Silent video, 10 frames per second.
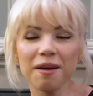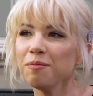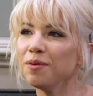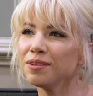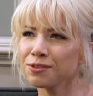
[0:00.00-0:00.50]

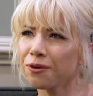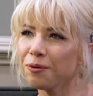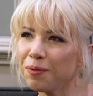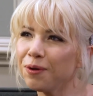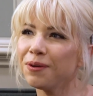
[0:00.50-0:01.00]
I'm a
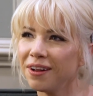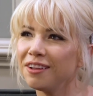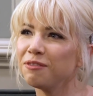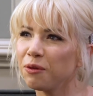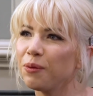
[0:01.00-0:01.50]
Scorpio in
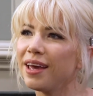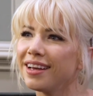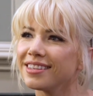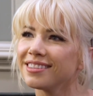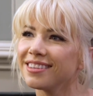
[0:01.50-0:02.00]
all of the
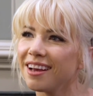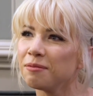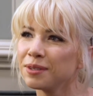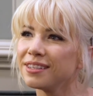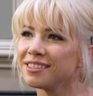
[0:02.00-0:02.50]
ways,
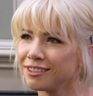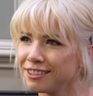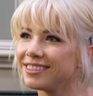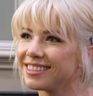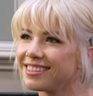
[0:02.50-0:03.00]
I'm
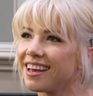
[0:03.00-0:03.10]
concerned to